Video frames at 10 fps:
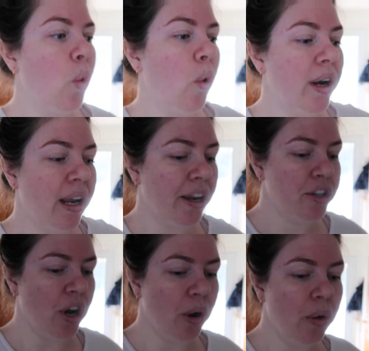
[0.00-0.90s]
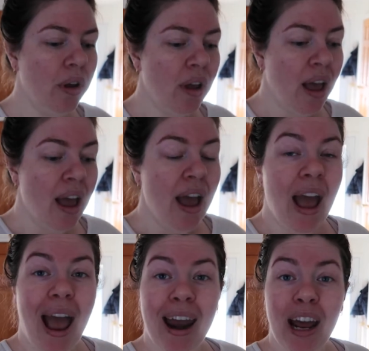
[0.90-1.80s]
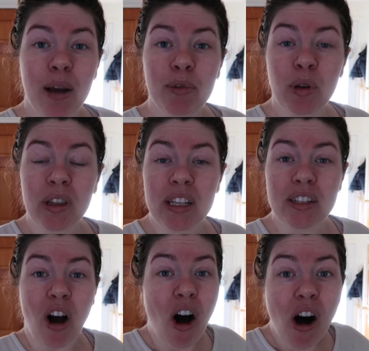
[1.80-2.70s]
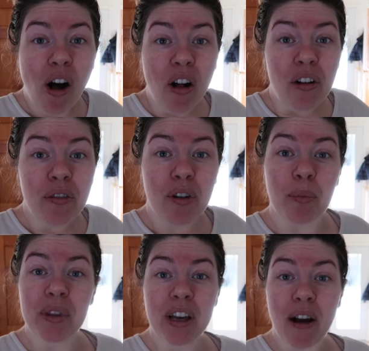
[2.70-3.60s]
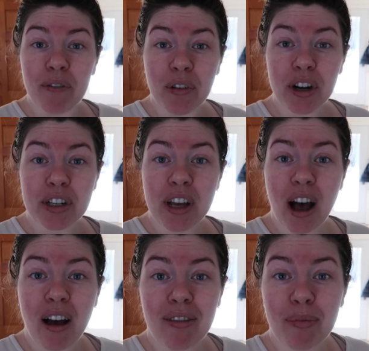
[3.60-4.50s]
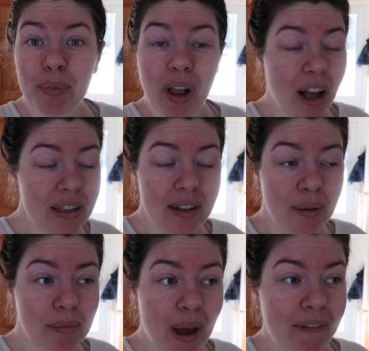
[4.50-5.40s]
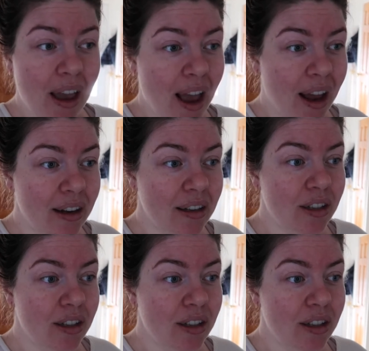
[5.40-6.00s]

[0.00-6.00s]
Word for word: one-day show. And I am doing this all from the comfort of Blossom, my van.